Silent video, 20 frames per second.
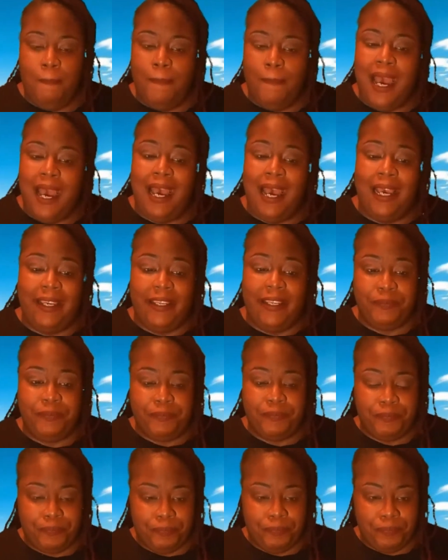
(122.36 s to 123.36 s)
by
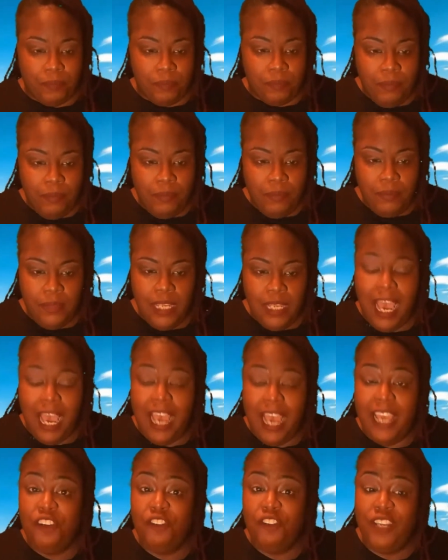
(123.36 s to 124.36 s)

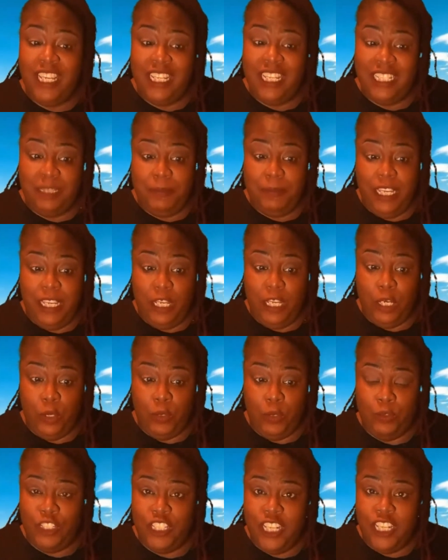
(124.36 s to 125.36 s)
hiring a speaking
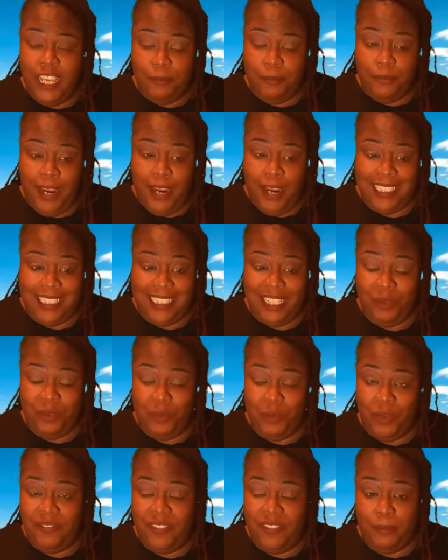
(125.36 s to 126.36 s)
coach and
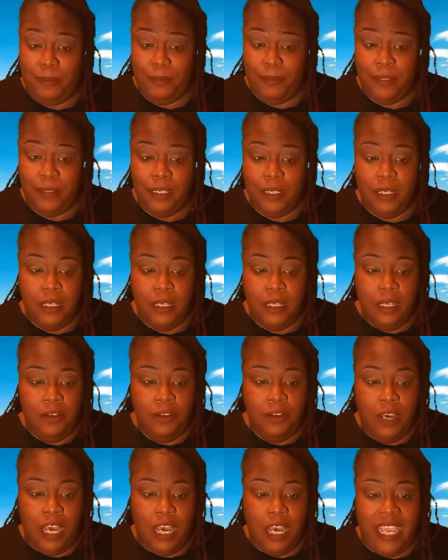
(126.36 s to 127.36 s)
practicing with them
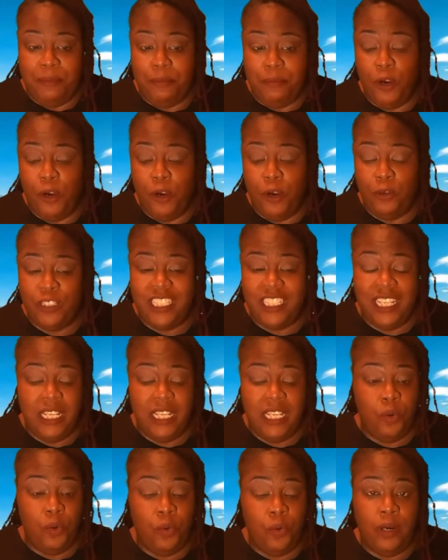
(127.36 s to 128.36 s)
in
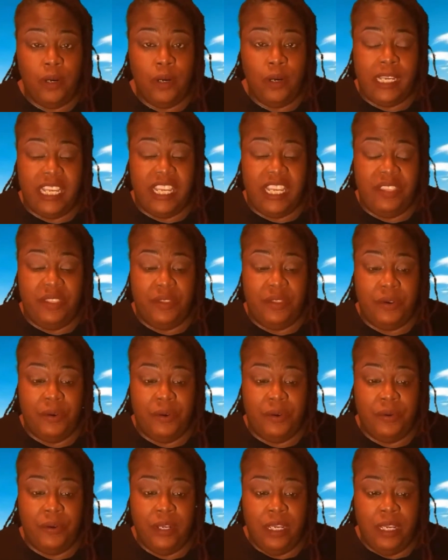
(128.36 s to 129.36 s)
person or
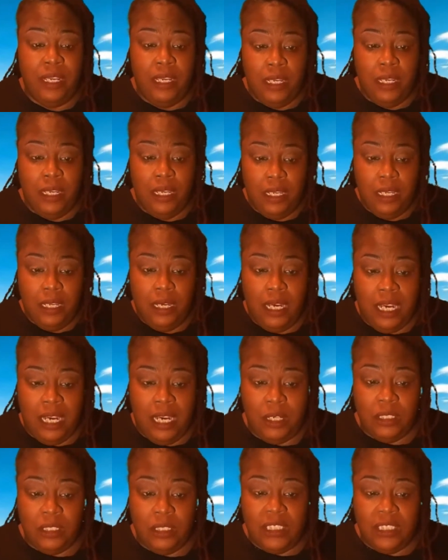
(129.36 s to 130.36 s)
either
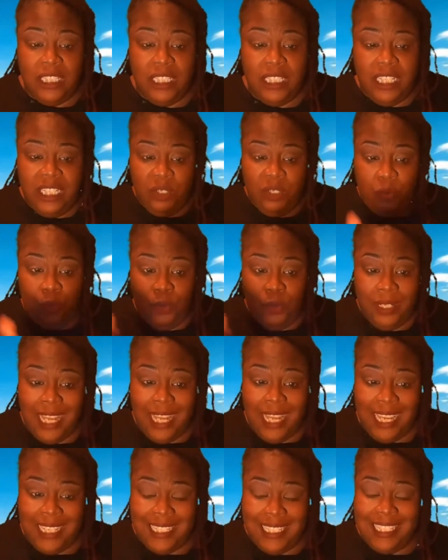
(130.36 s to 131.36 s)
in an
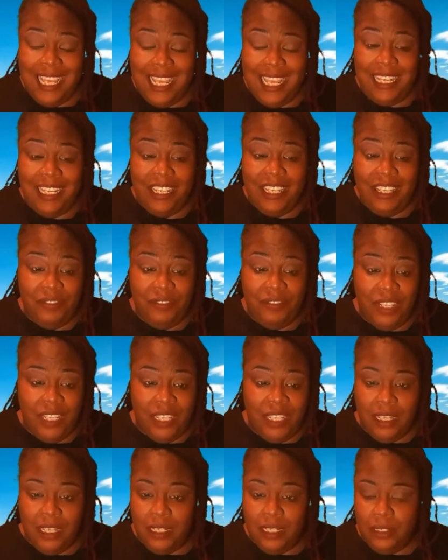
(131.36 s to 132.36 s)
online setting
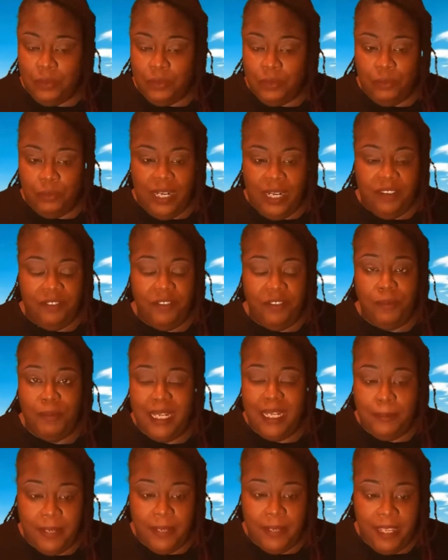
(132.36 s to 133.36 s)
via whatever
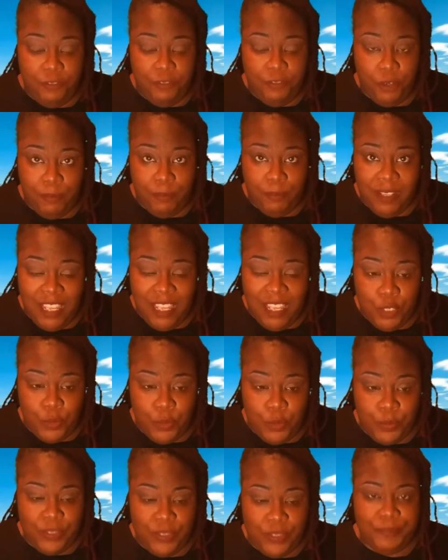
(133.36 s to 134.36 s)
meeting platform that they
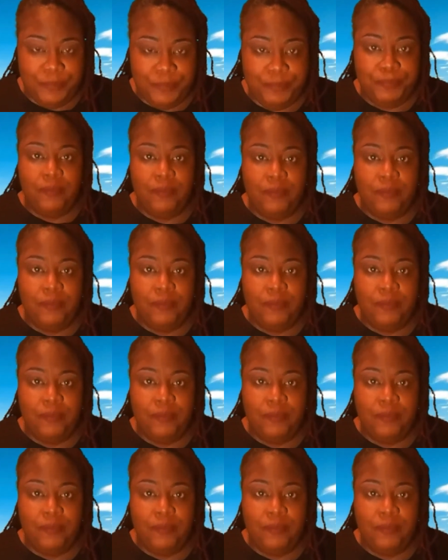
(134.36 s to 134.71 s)
use.